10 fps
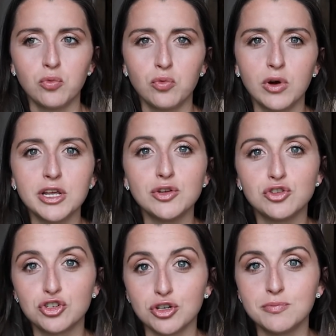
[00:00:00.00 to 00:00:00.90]
what you
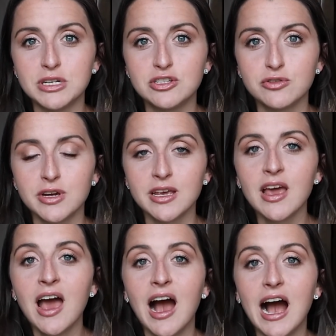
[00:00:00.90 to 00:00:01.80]
should be doing.
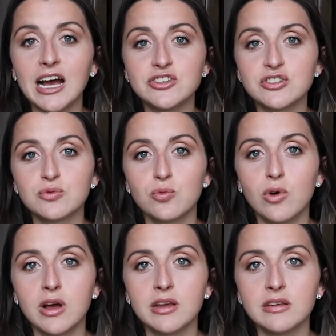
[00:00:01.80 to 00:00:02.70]
I just
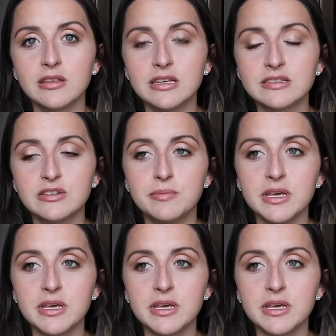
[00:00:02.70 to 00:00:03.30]
want this to